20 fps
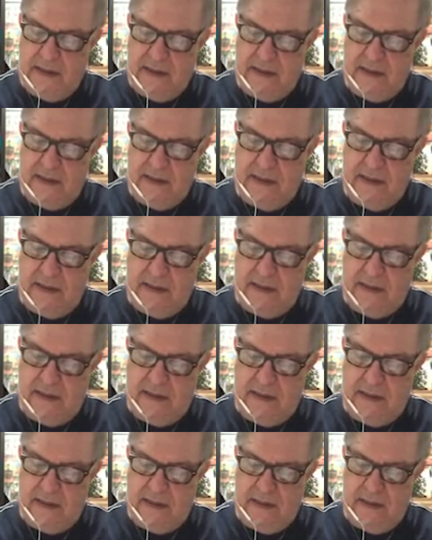
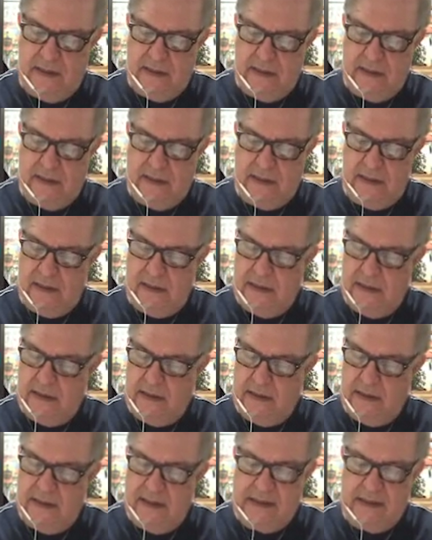
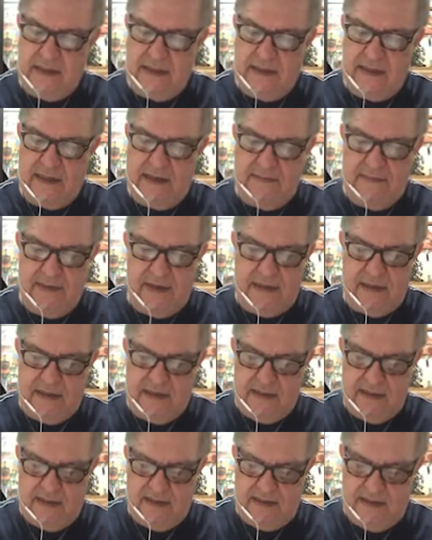I think I made
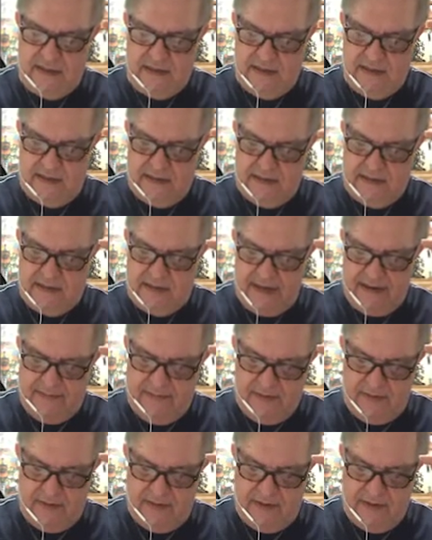
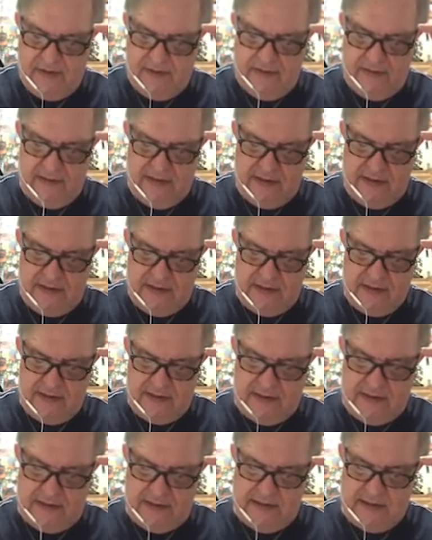typo here. What is
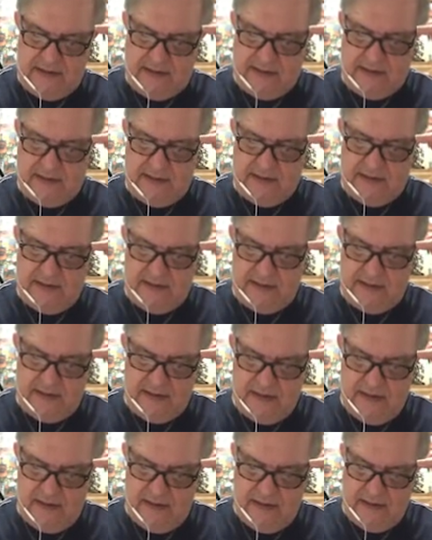this?
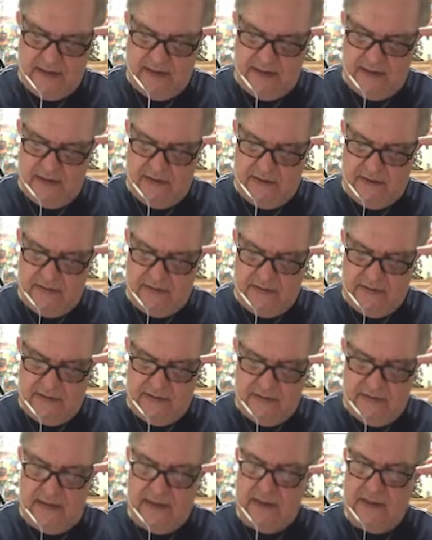Oh,
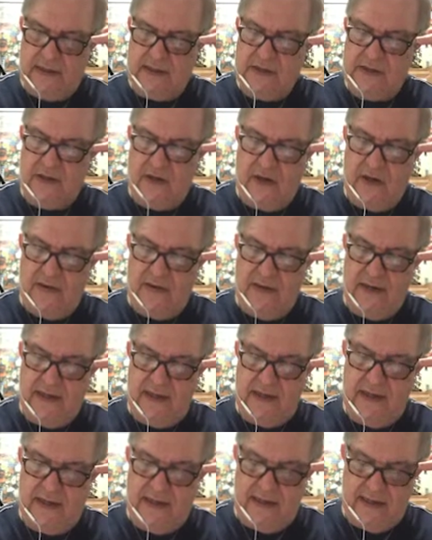
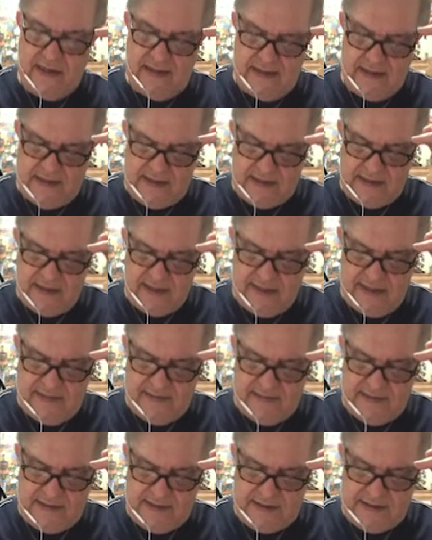sorry. This
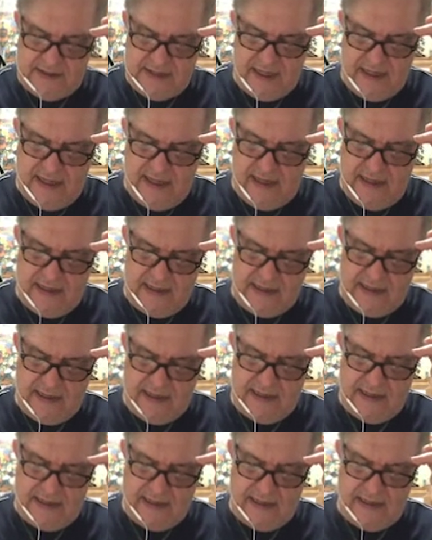is
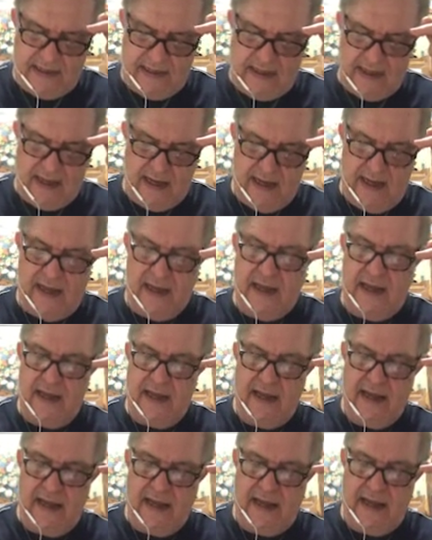
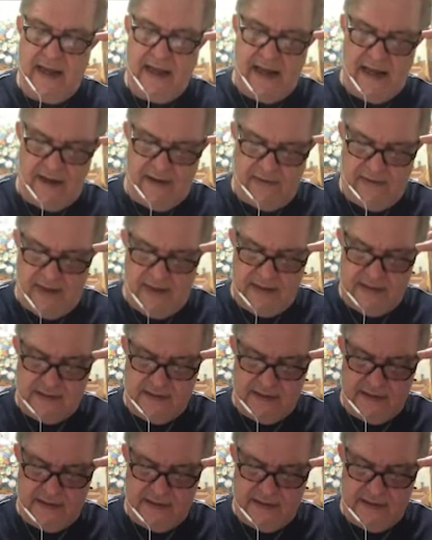JKI, right?